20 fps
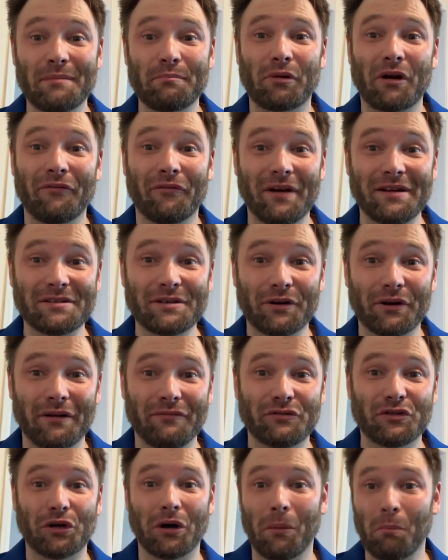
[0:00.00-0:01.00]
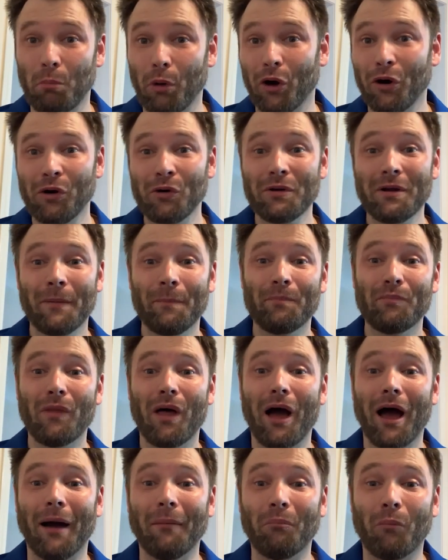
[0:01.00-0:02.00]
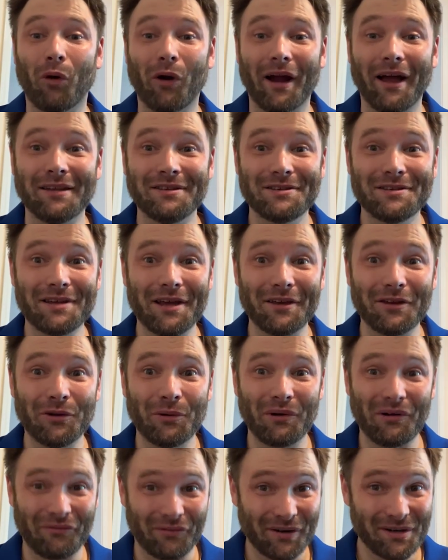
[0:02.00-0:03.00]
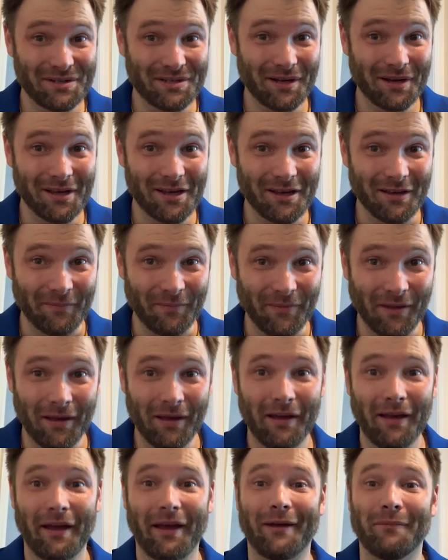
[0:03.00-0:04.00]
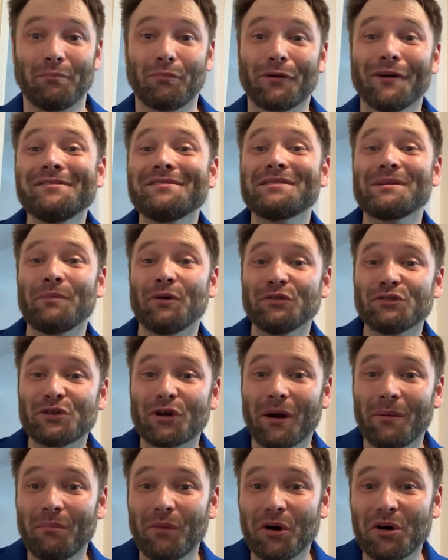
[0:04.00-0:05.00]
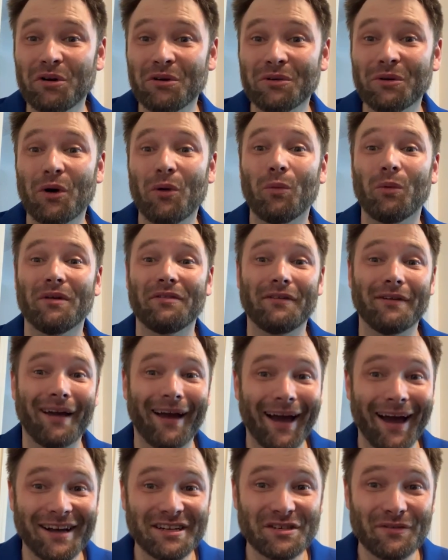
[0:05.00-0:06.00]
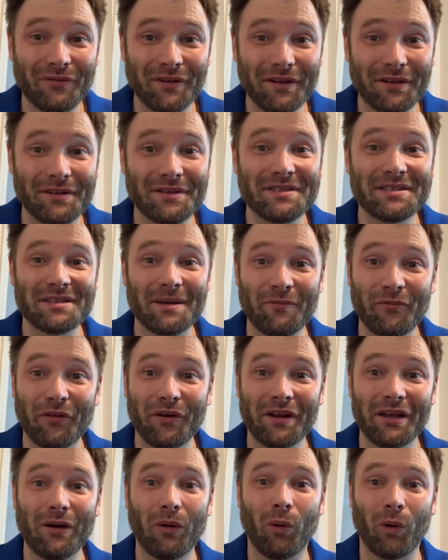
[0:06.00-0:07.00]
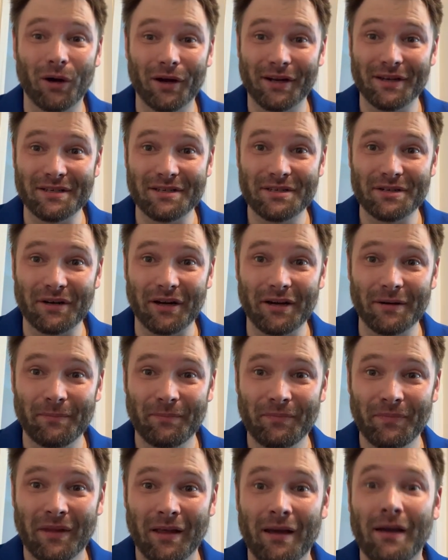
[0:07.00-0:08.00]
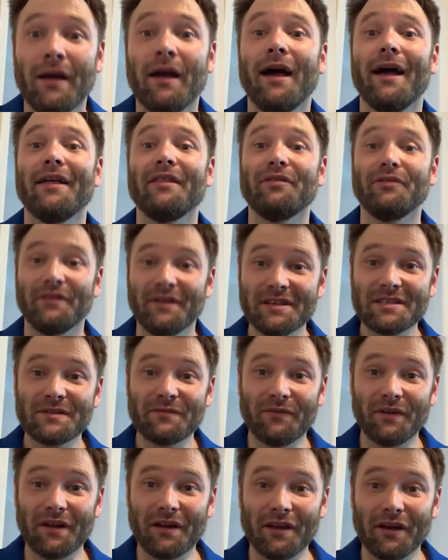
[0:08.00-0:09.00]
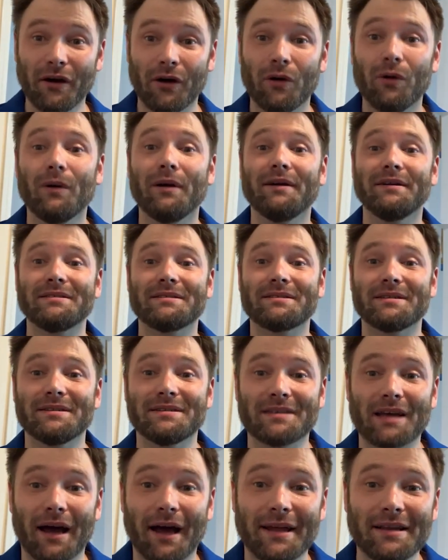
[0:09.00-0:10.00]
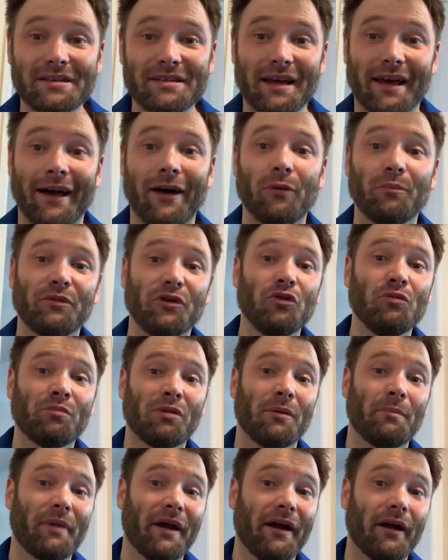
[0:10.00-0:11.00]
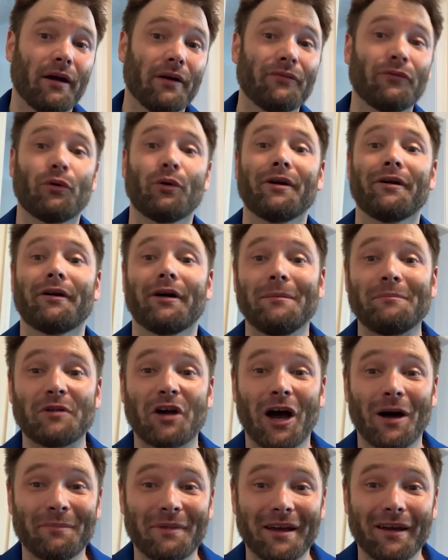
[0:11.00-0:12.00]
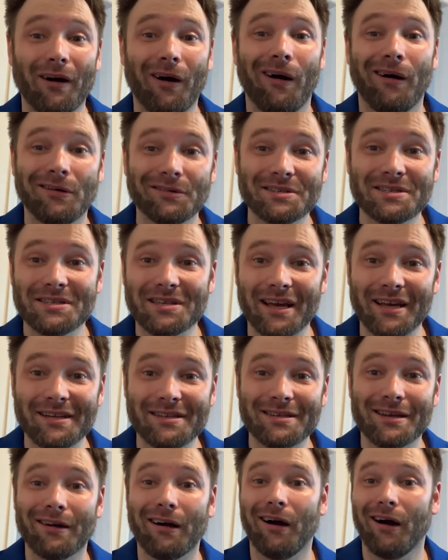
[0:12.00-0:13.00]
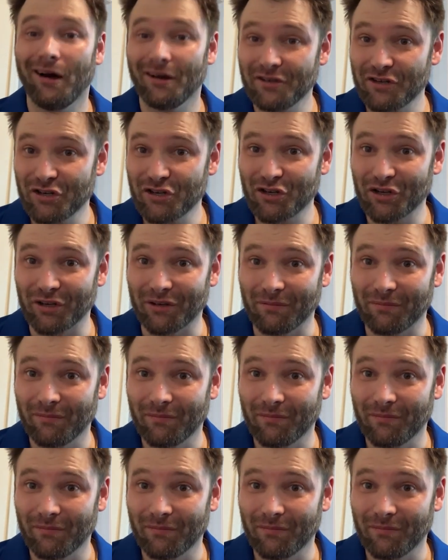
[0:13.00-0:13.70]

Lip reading: Professor of Trombone at Morehead State University and Principal Trombone with the Asheville Symphony Orchestra. This video is designed to help you prepare for your upcoming all-state audition.